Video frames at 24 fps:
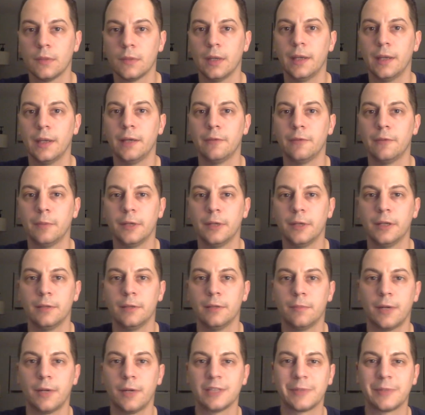Hey everybody,
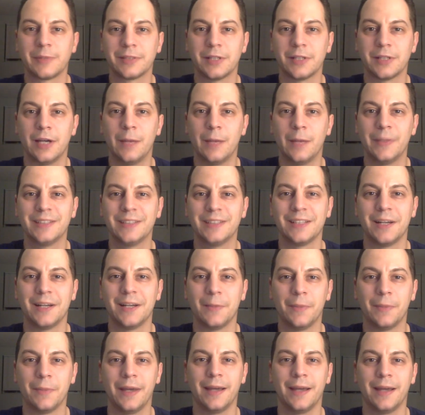Mark Spector Comics, and
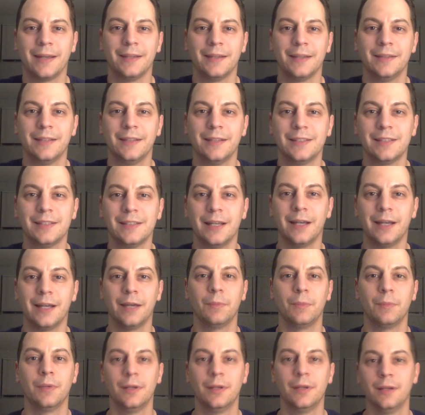I'm back. This
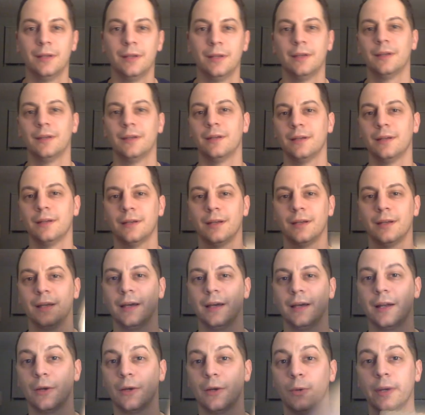time, I
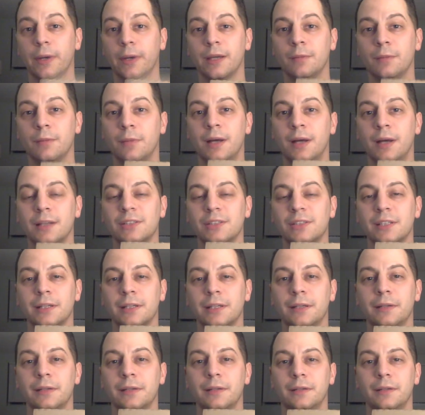got a quick
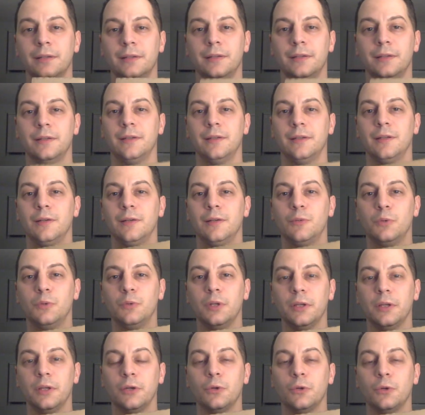unboxing,
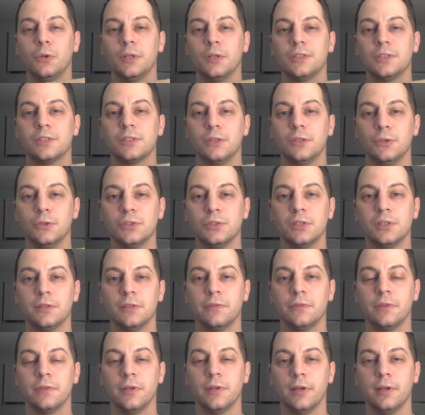really cool
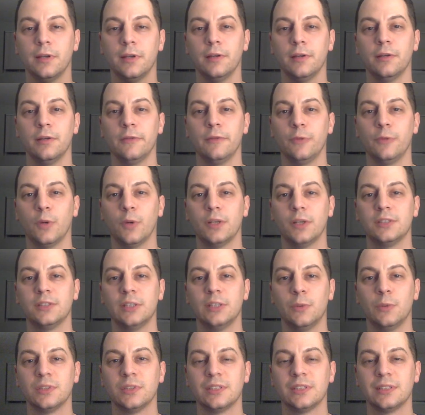exclusive. If you want to see
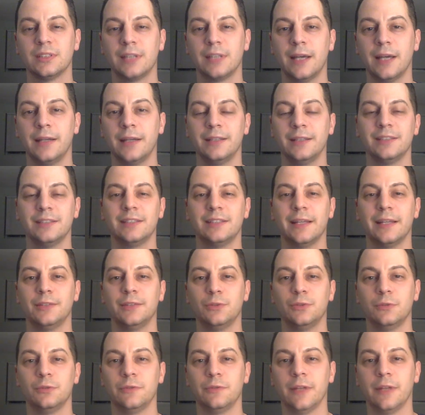what's inside, stay
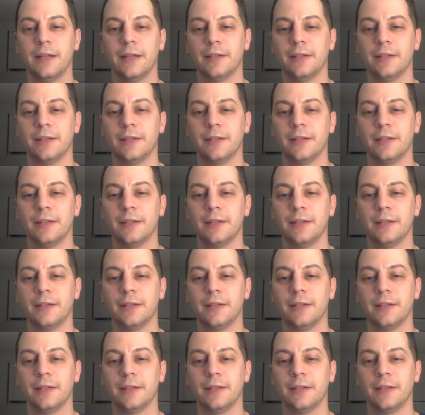tuned for that